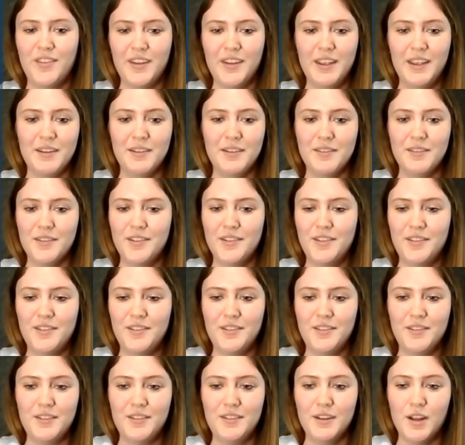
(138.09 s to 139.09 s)
And,
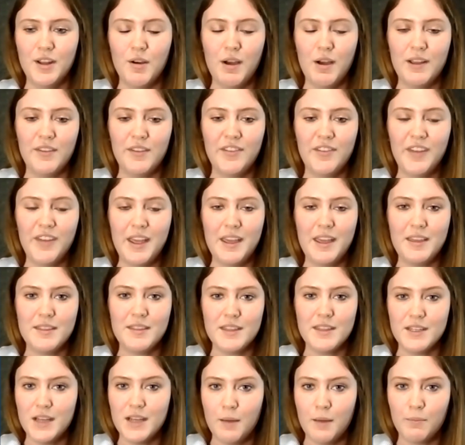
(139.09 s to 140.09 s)
I'd say
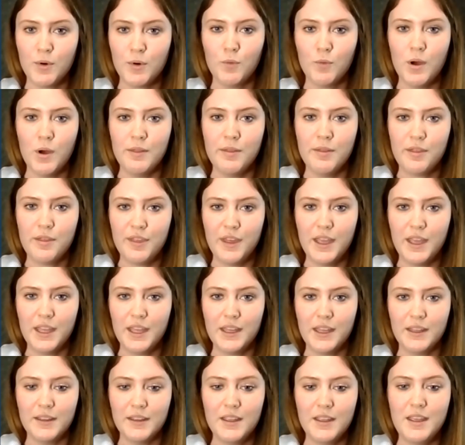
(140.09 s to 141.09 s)
the number one
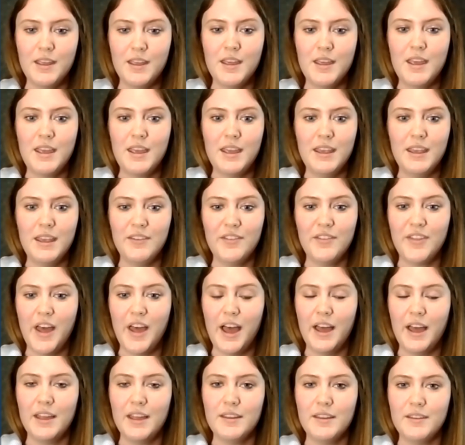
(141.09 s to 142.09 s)
thing is
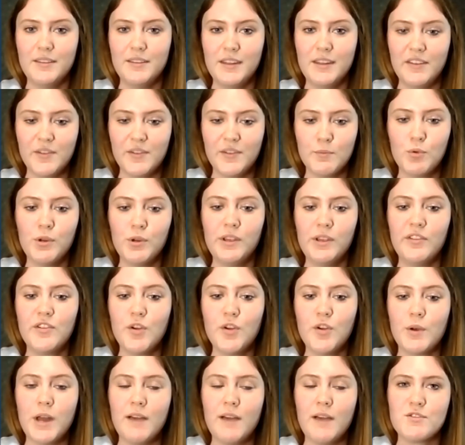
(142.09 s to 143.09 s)
that these employees
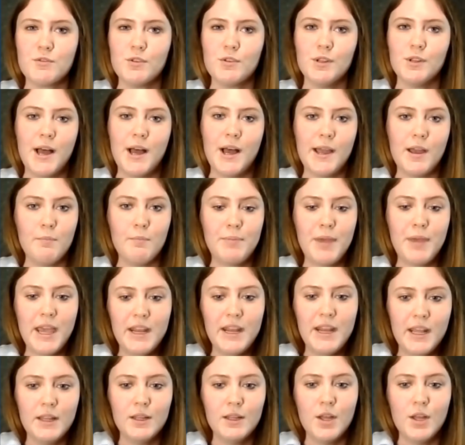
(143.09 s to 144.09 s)
don't have to rely on
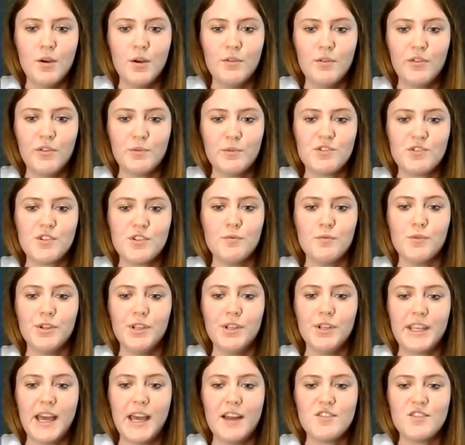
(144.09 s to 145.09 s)
payday loans, which can
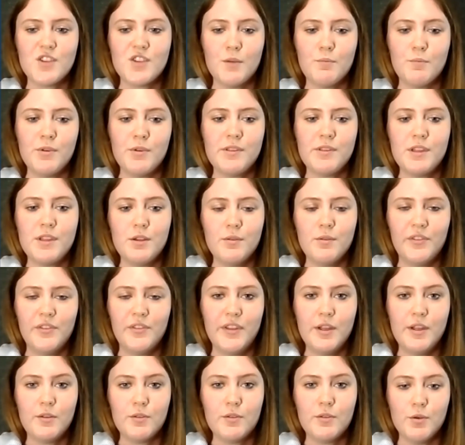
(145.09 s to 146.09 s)
really catch up with you as
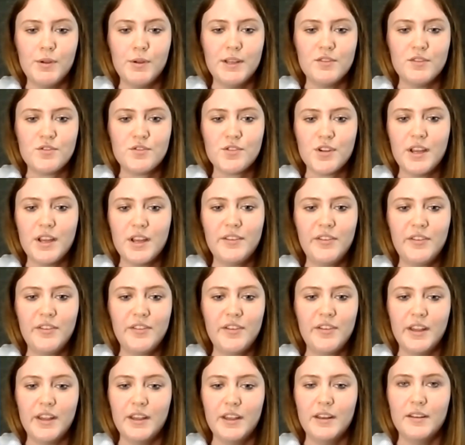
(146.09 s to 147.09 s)
they accrue
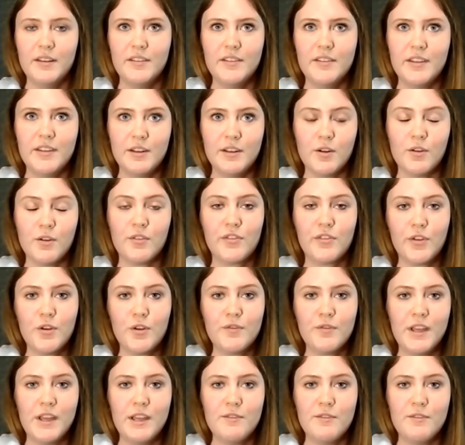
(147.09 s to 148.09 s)
interest. And in our
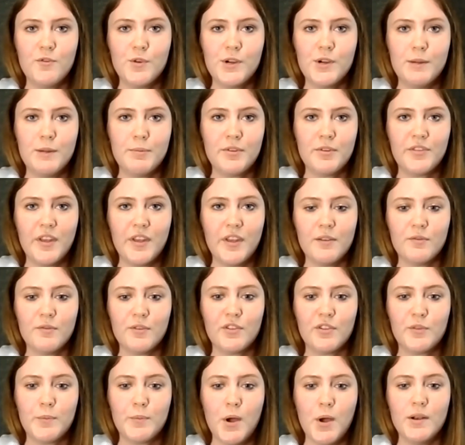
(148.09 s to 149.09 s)
survey, 40% of
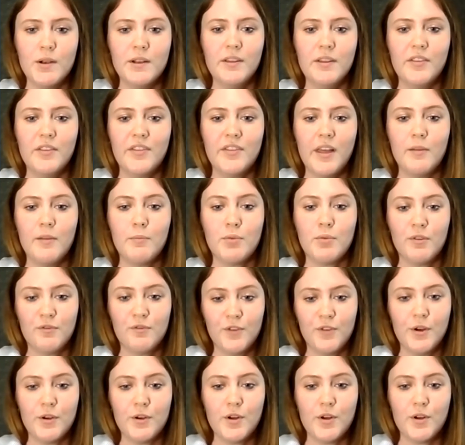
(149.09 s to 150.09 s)
respondents that
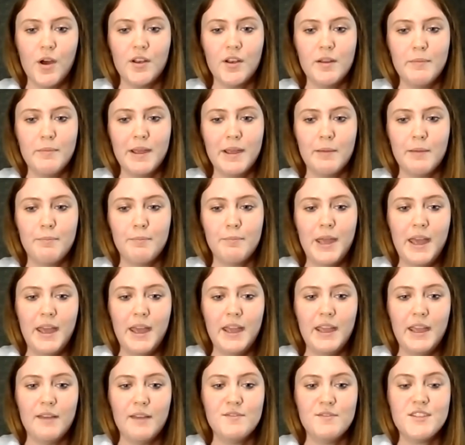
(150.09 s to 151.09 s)
preferred on-demand
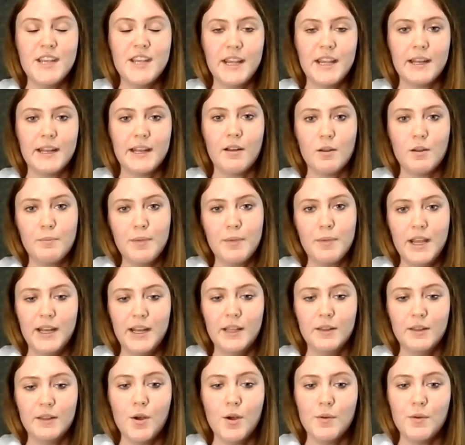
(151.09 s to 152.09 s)
pay have taken out a
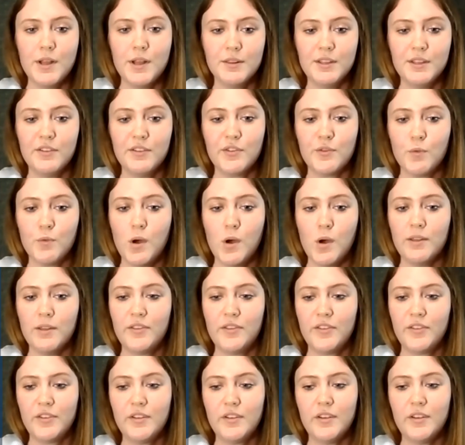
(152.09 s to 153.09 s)
payday loan at least
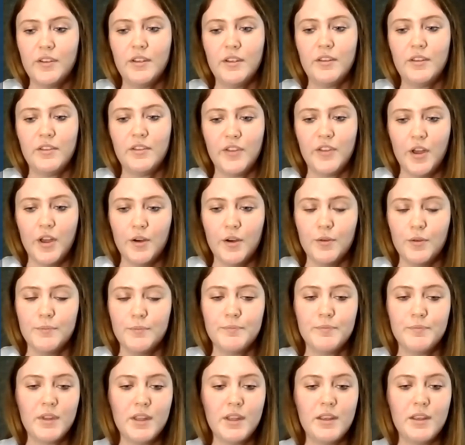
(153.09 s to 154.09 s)
once. So
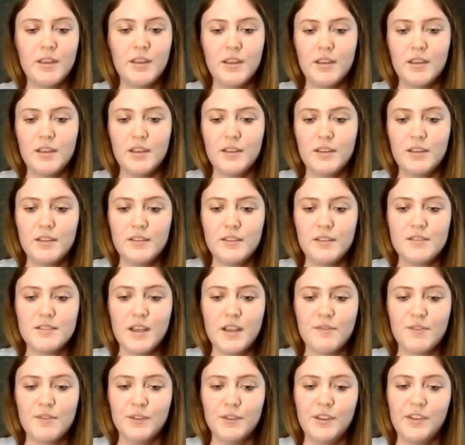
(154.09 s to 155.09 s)

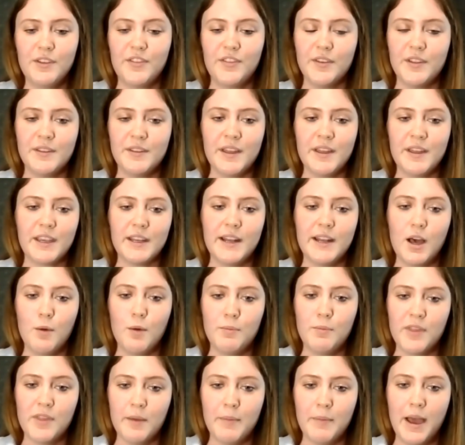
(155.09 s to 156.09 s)
definitely something that can
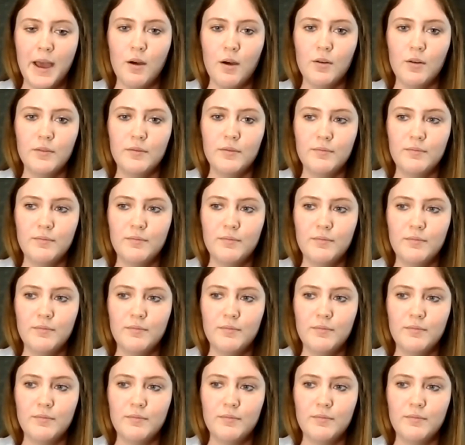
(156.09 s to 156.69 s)
help them out.